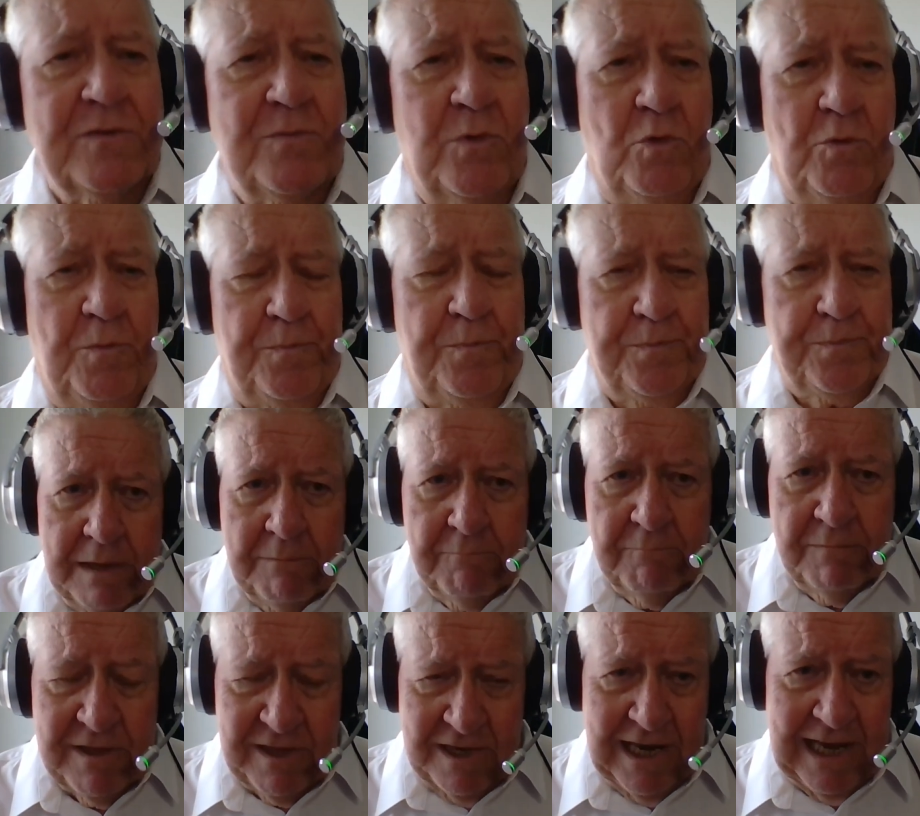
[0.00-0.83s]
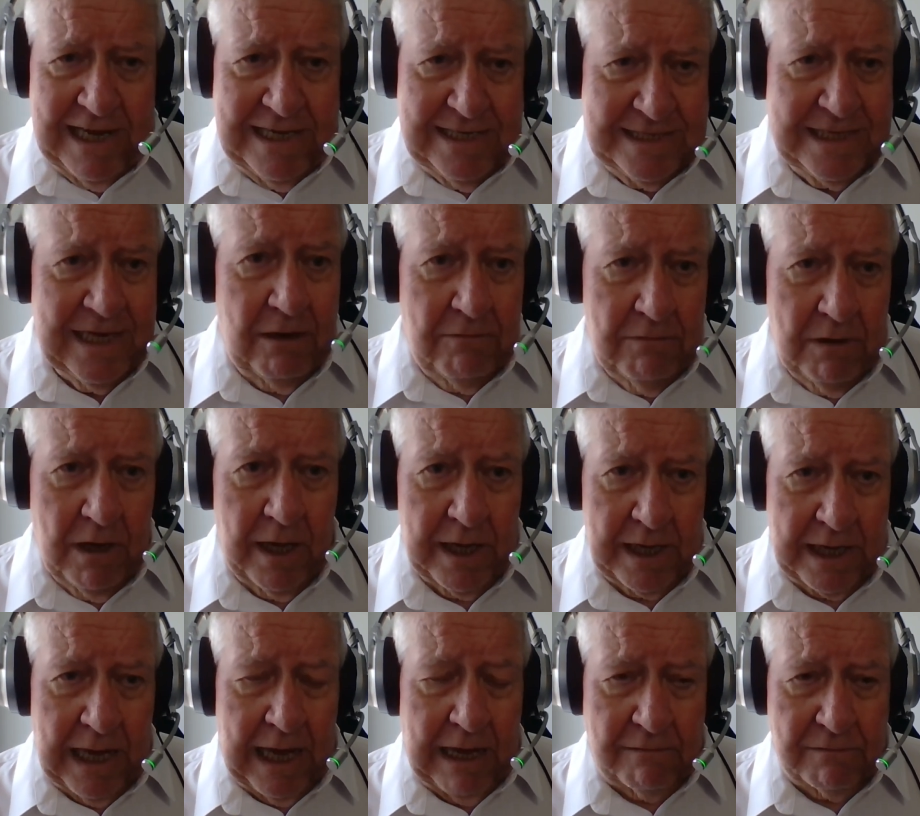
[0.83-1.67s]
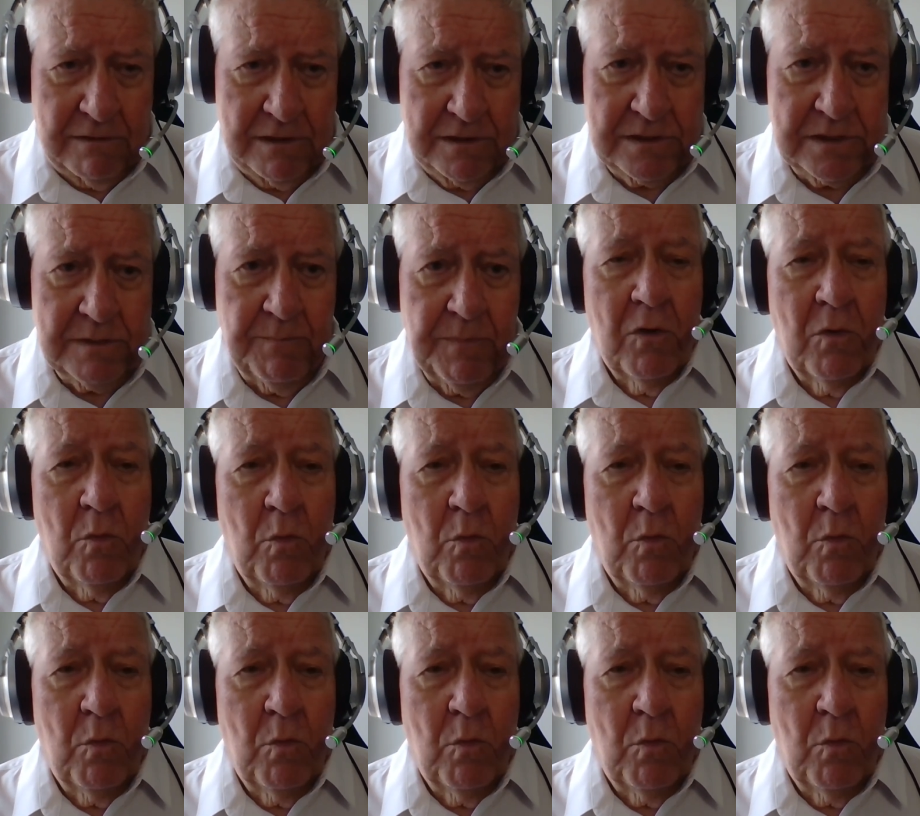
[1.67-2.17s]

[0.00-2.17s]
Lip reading: of all, with an ATO like ours,